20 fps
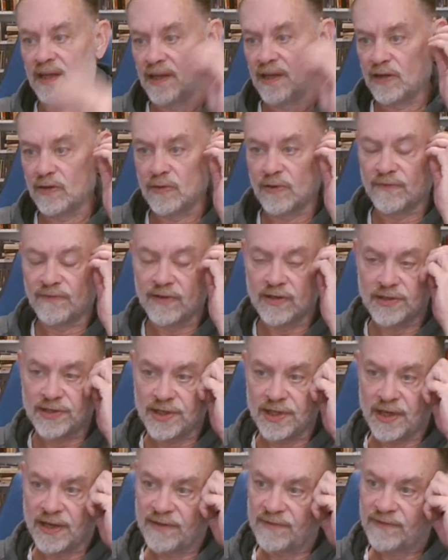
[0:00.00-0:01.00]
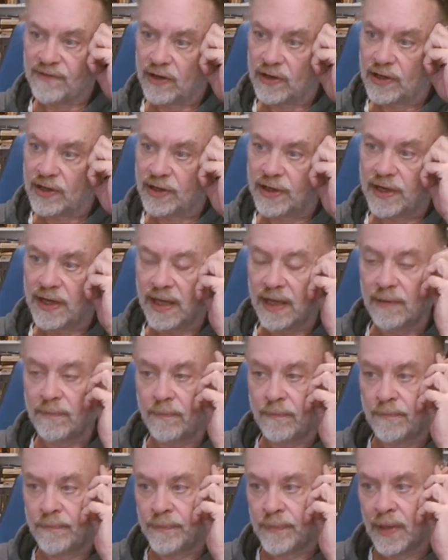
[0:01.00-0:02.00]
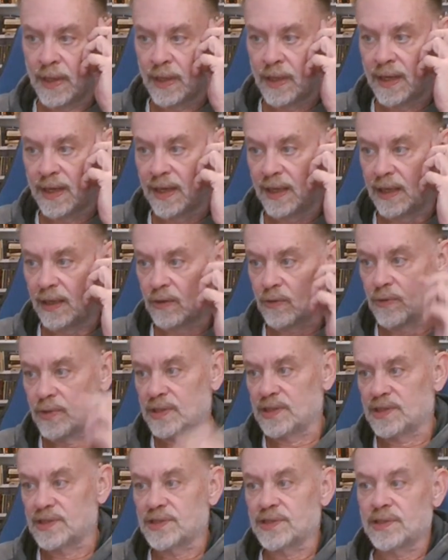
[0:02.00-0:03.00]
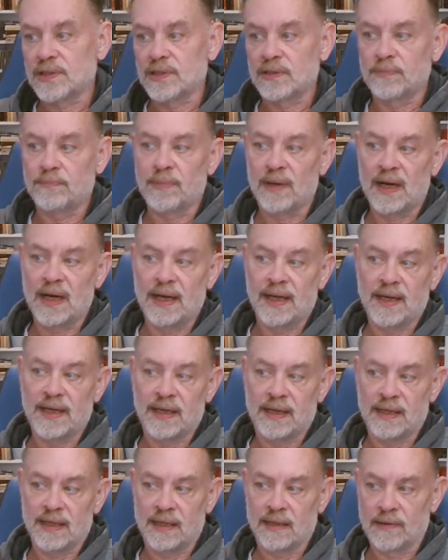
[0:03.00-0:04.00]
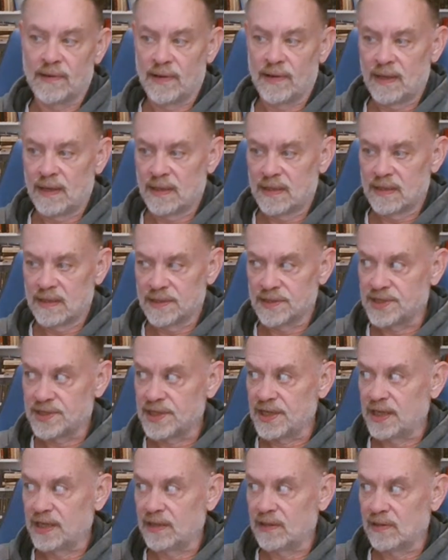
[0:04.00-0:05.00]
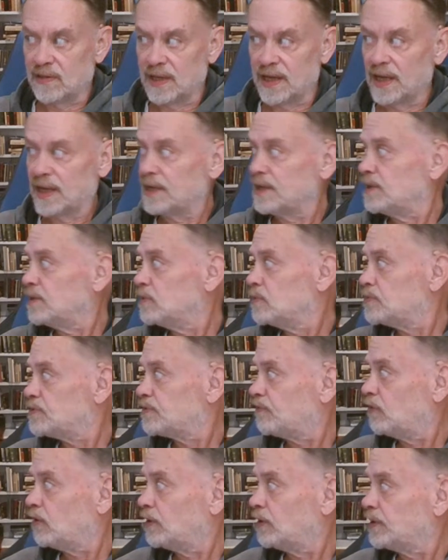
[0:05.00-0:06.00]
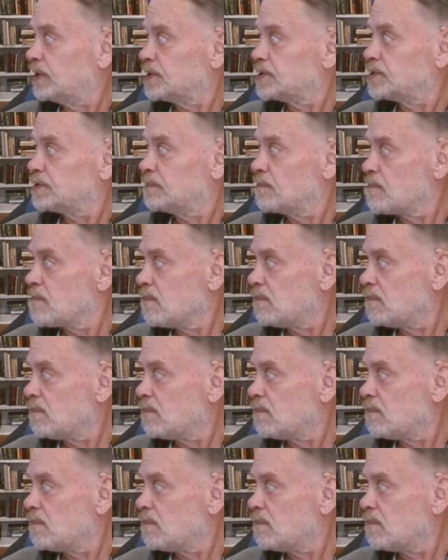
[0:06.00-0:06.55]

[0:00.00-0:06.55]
in the university for learning, eloquence, piety, zeal, and usefulness.